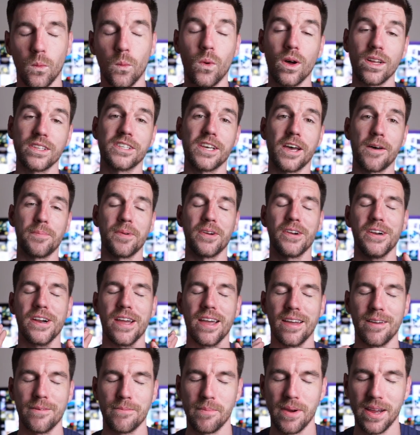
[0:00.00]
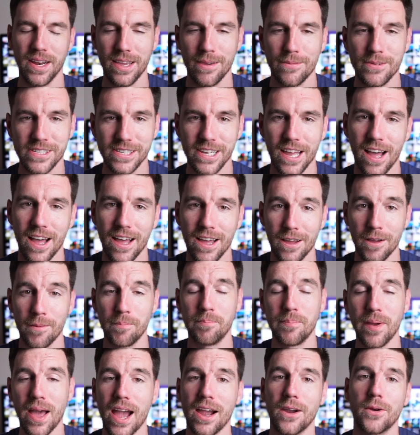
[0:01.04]
What's up, Internet? My name is Kyle,
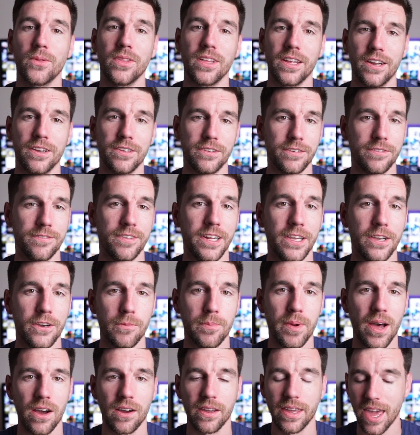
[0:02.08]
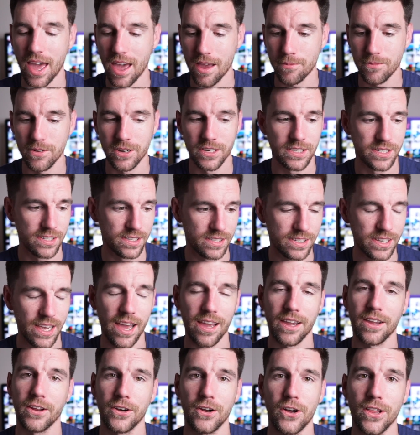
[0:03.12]
back with another video about cameras and
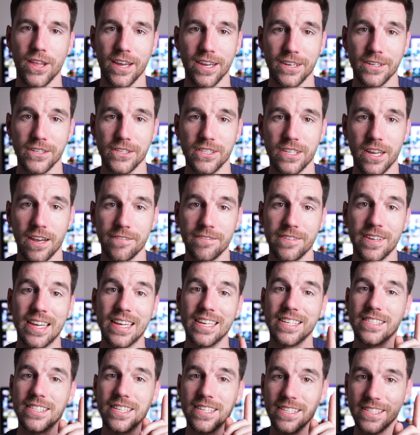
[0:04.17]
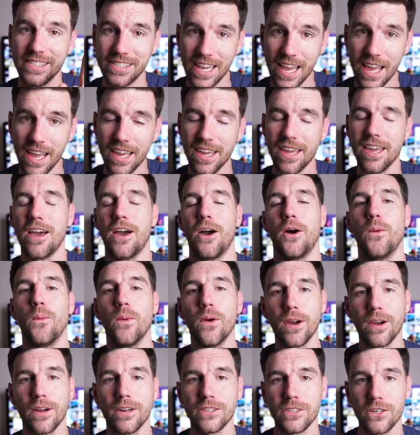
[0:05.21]
tech and all that good stuff. Today, we're
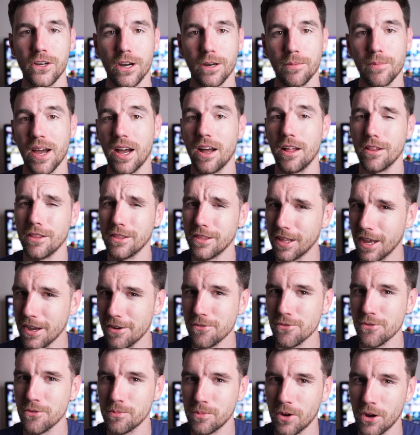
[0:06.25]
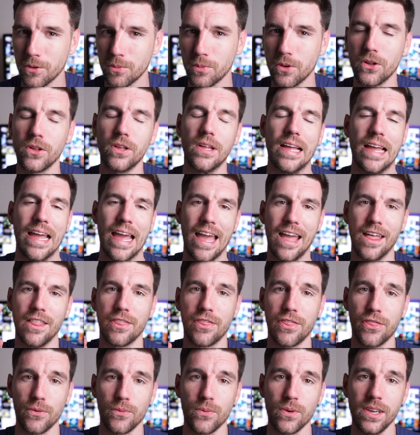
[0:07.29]
going to talk about Lightroom Mobile and
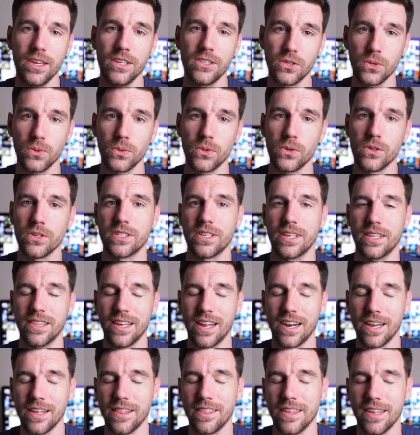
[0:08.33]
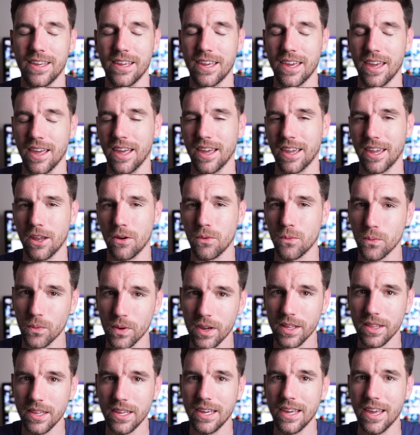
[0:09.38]
three tools that I think can
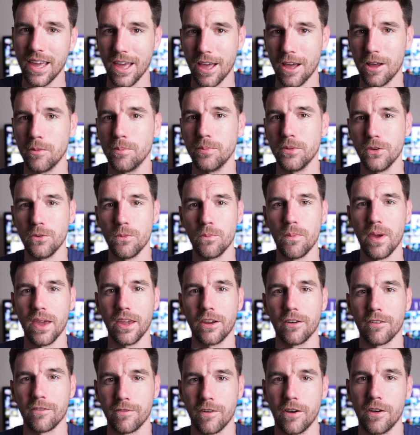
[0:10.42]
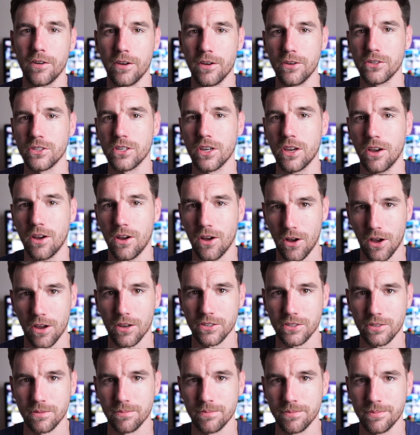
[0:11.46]
really help you make your photos
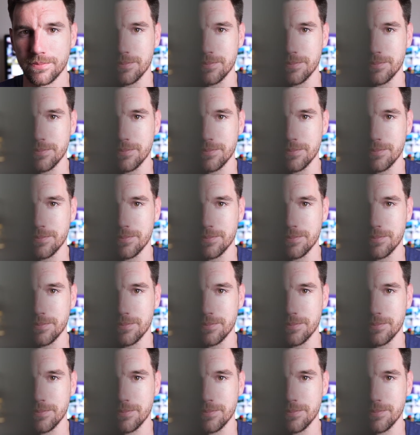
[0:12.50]
awesome.